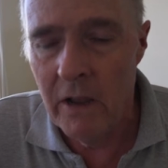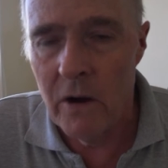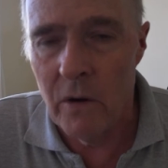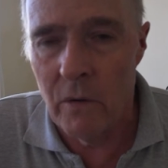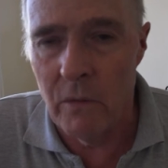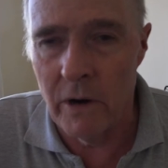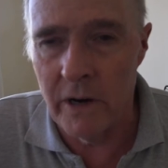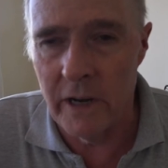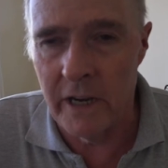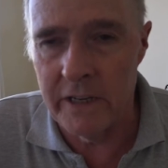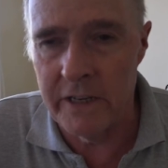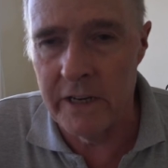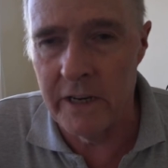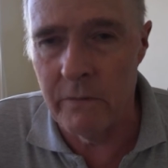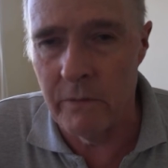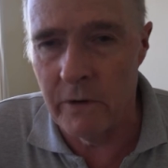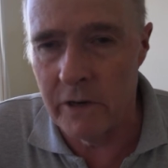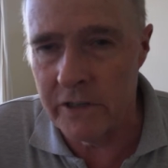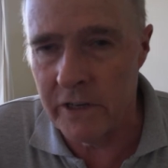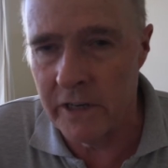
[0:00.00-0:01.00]
what I
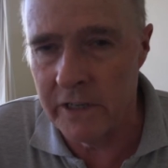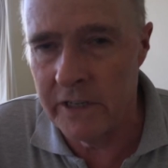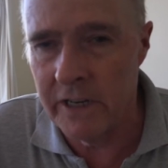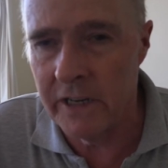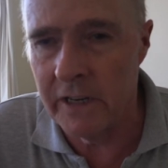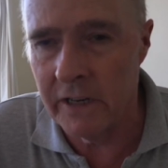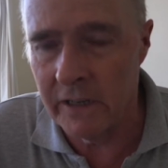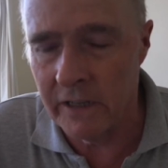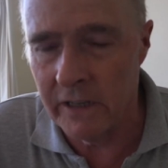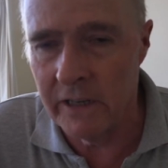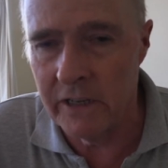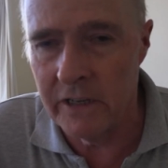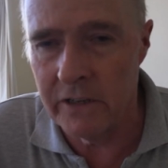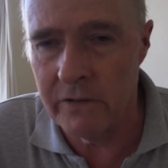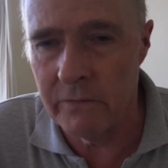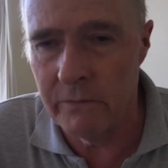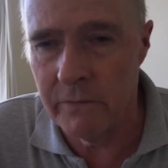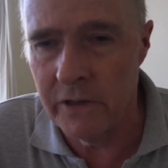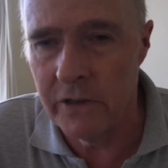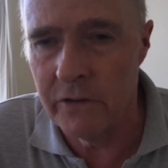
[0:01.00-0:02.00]
did was I did at
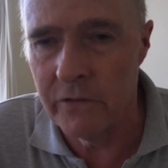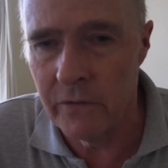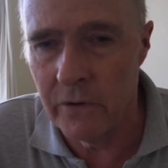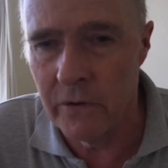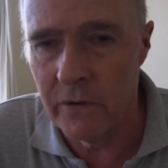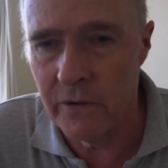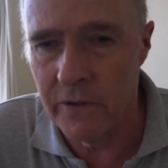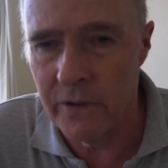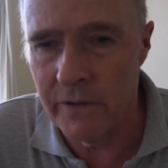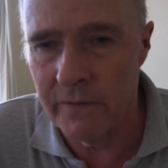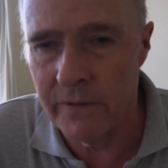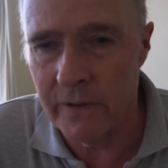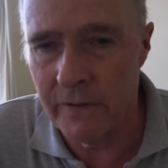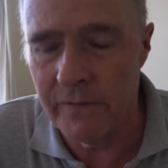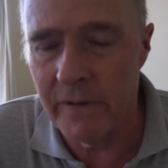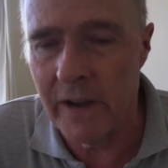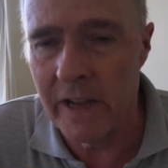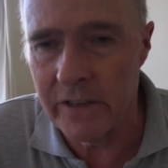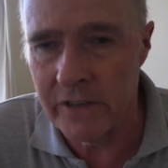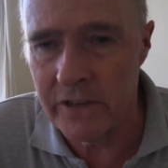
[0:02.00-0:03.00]
least withdraw the
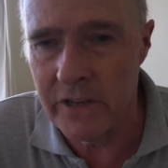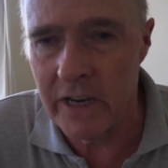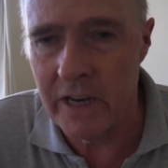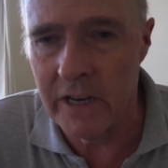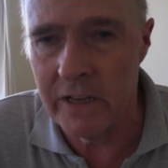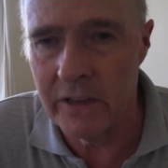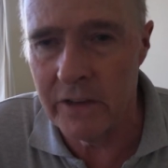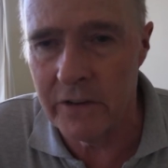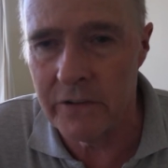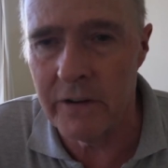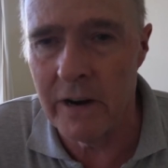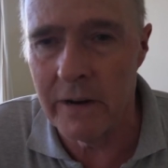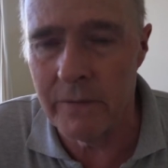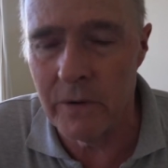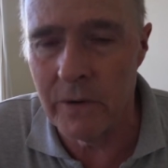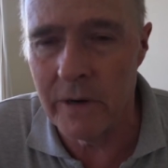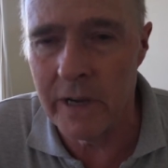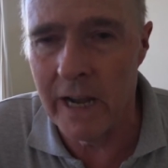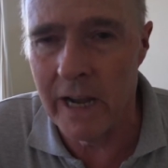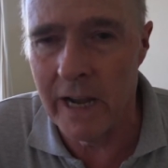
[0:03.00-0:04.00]
funds in the
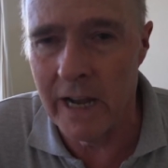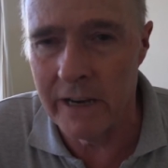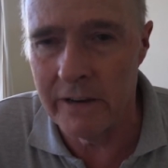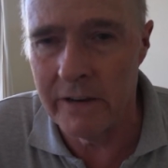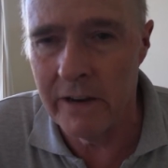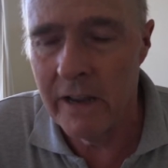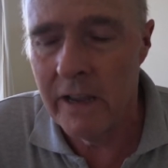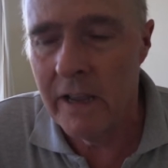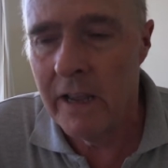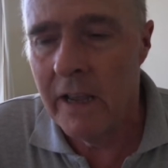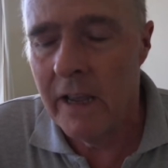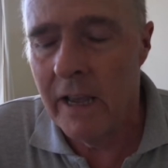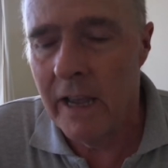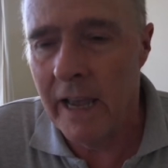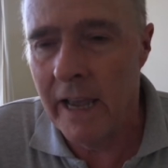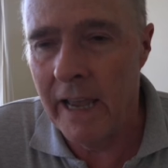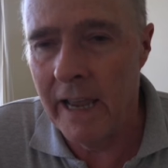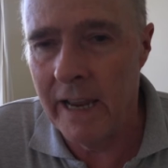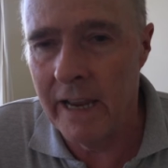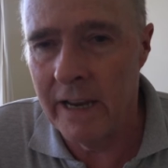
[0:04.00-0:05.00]
travel card,
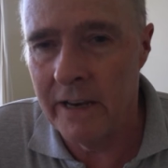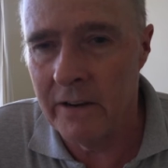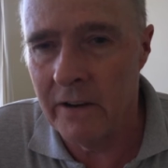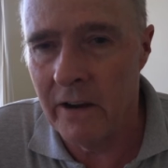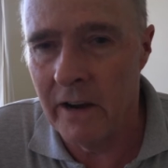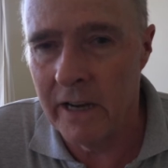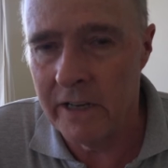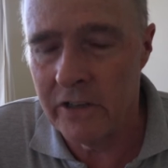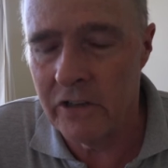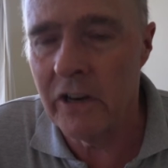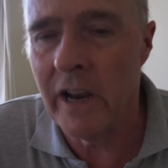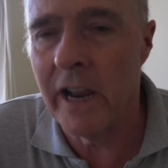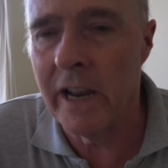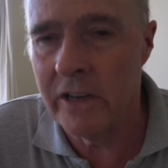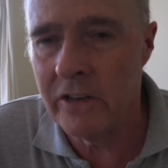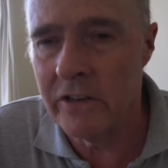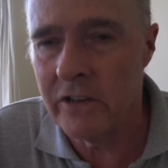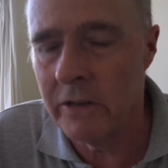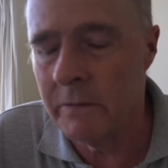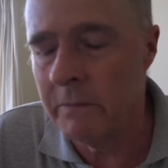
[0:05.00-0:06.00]
and I
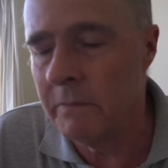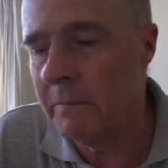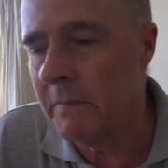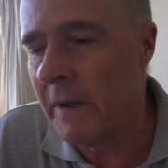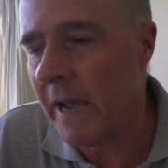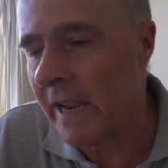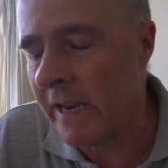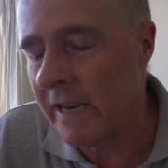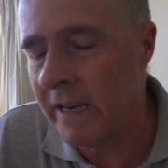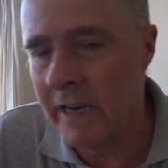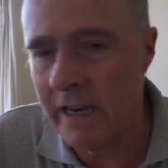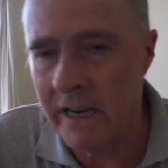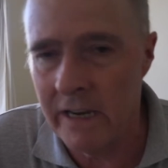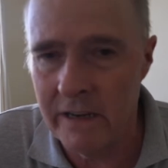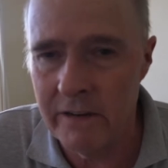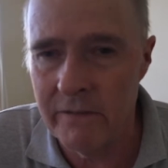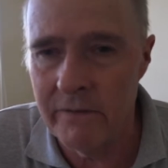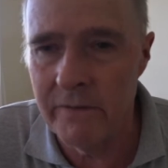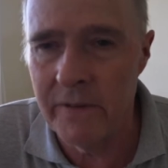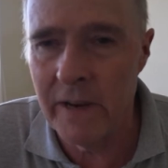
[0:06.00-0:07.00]
changed them back
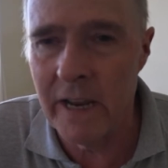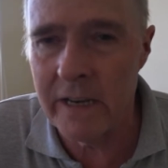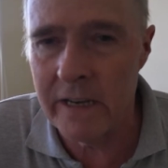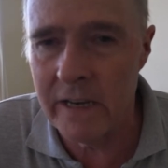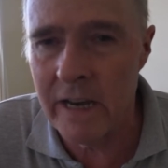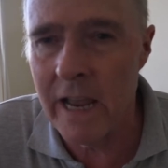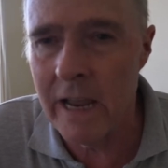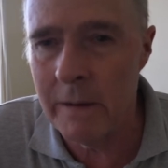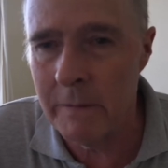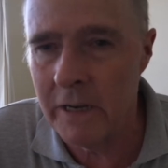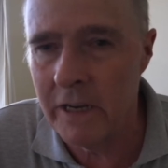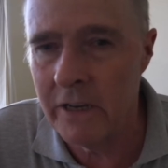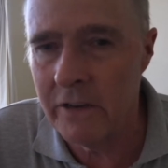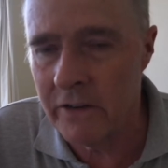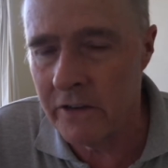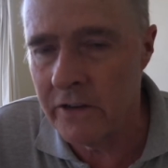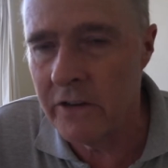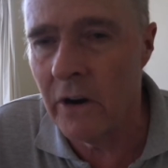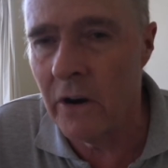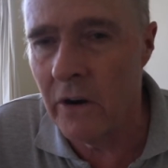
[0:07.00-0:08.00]
in Vietnam
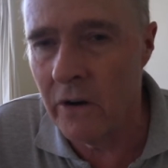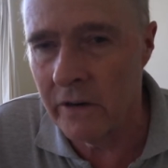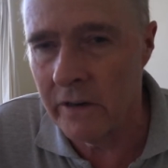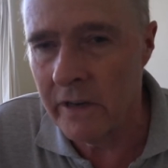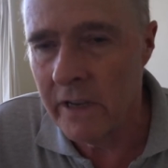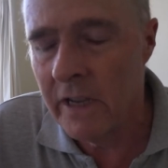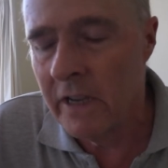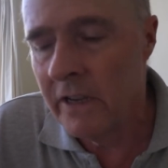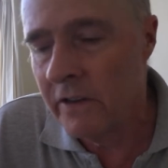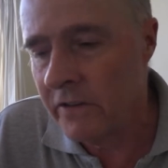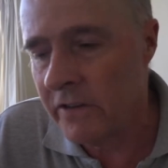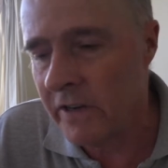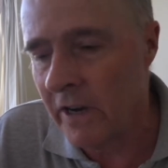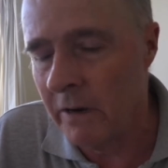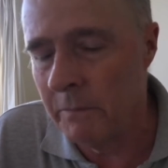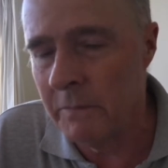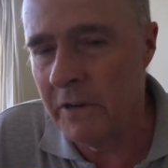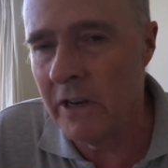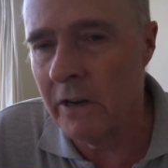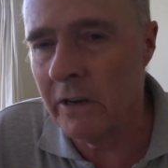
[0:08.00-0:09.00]
into dong. So
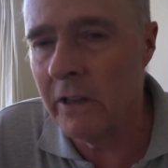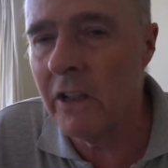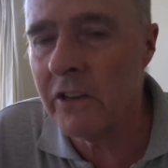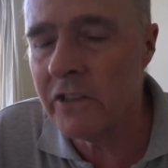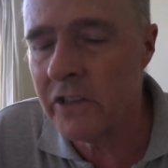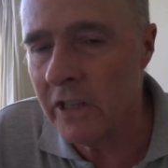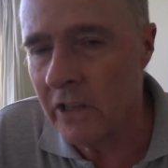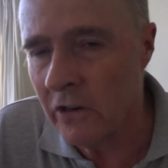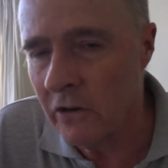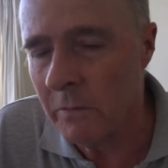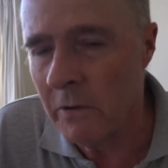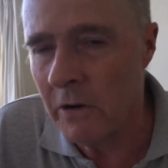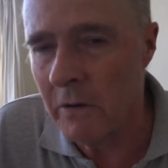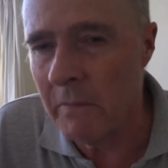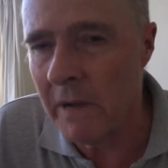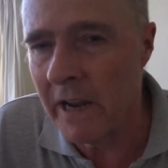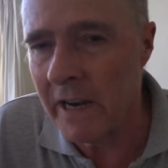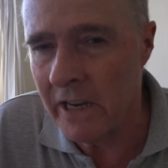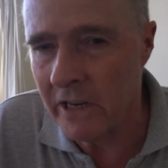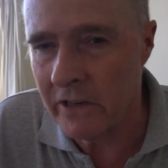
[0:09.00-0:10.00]
I mean, I lost a little bit of
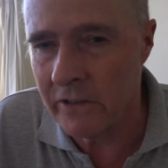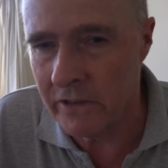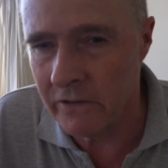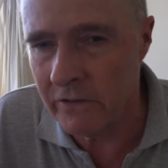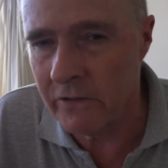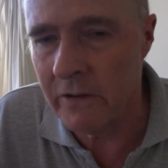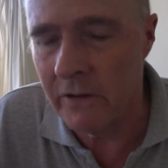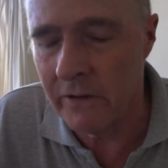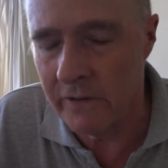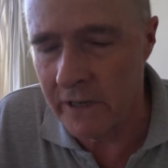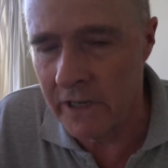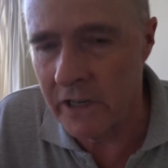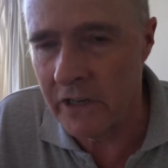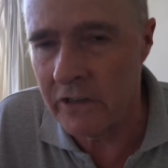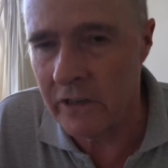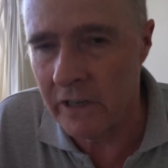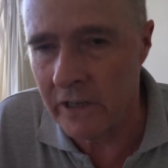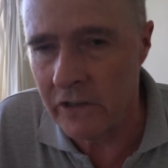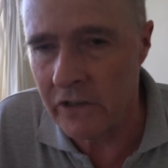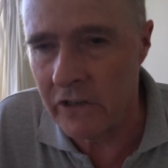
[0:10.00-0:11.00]
money because it was
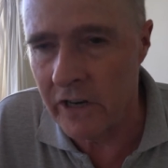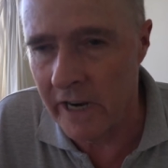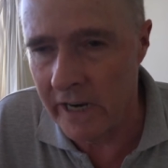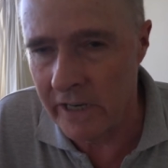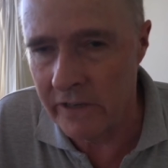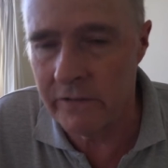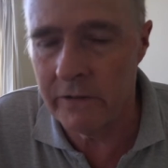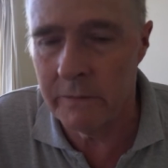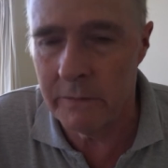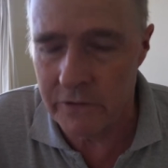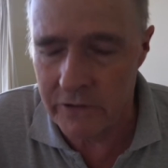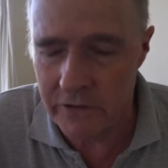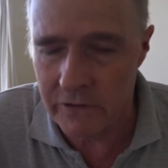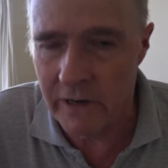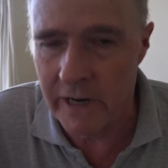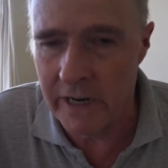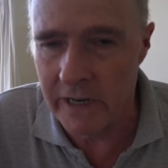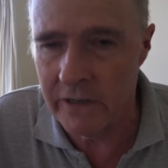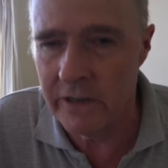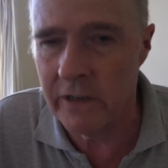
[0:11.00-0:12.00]
initially changed from
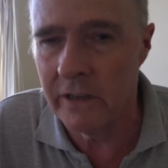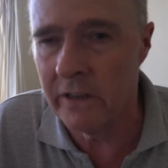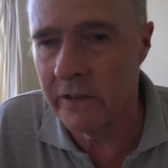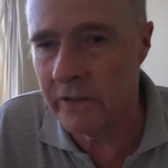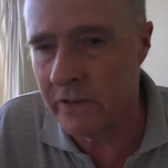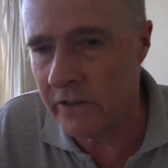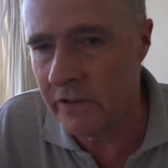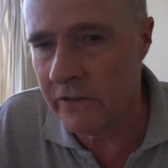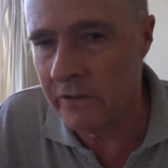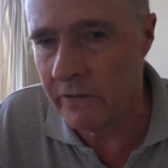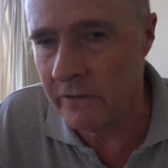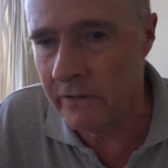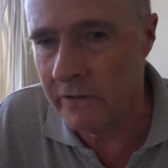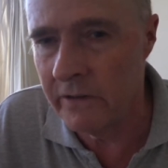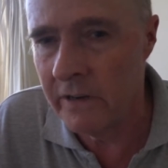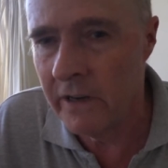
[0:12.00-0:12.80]
Australian dollars to